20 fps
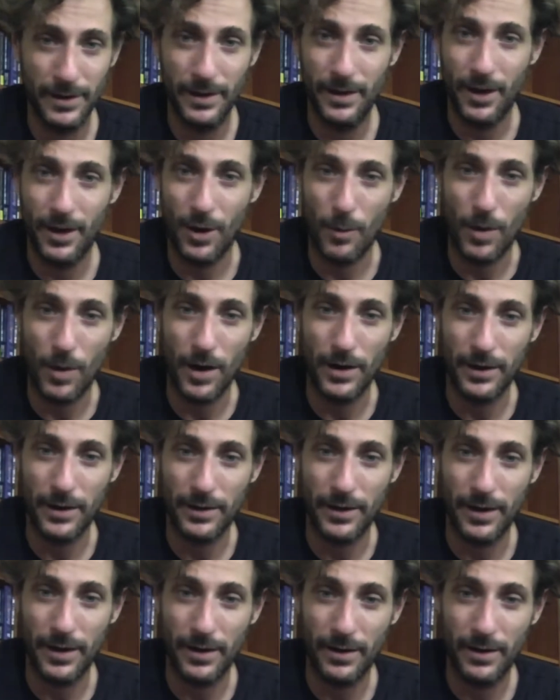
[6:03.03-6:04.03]
harmonic
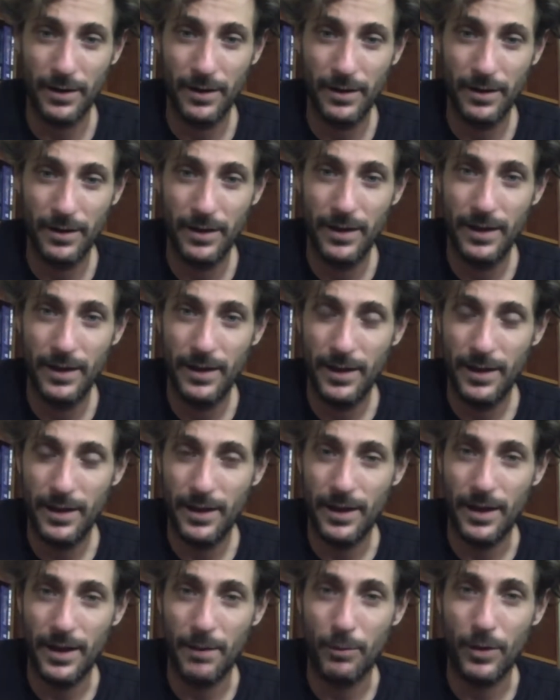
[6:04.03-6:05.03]
there
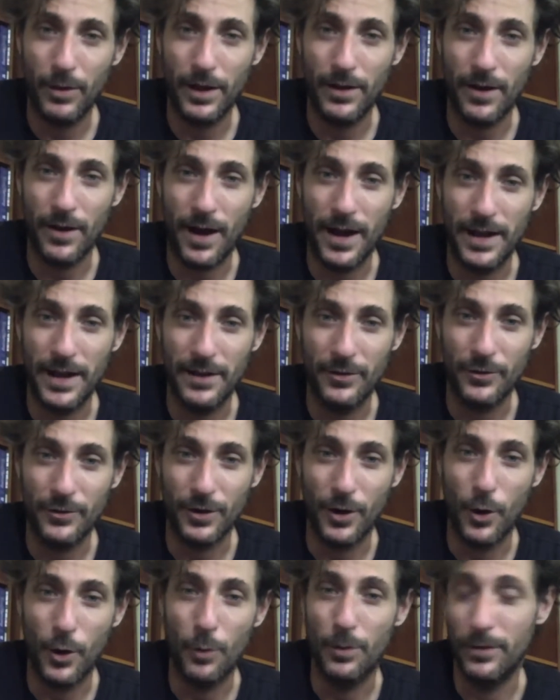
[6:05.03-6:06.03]
and play your high E string
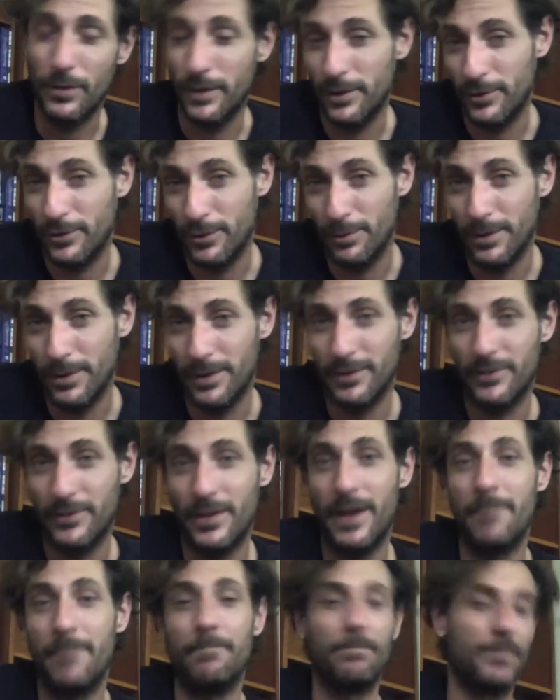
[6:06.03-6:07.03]
open, they should be the
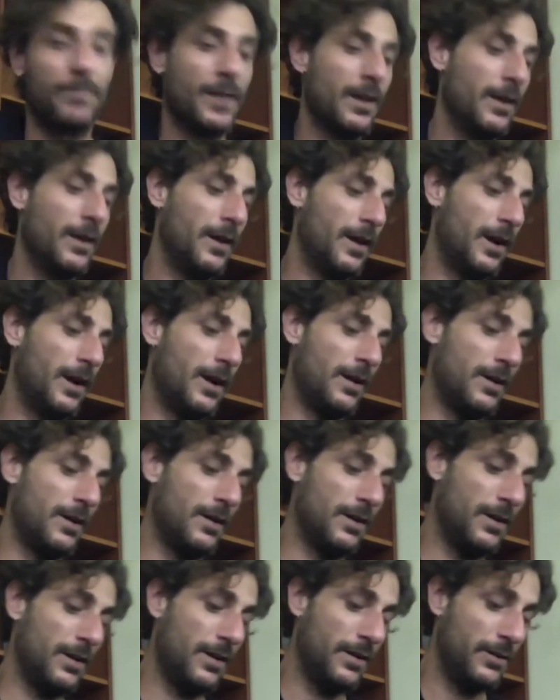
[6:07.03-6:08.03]
same.
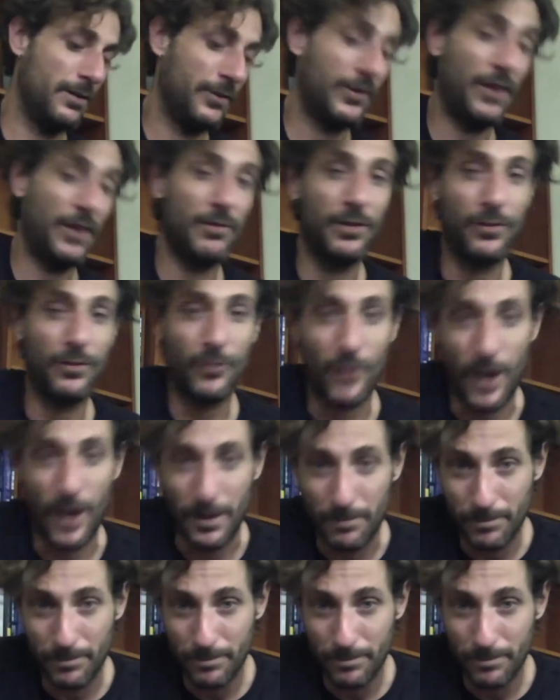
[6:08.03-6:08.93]
7th fret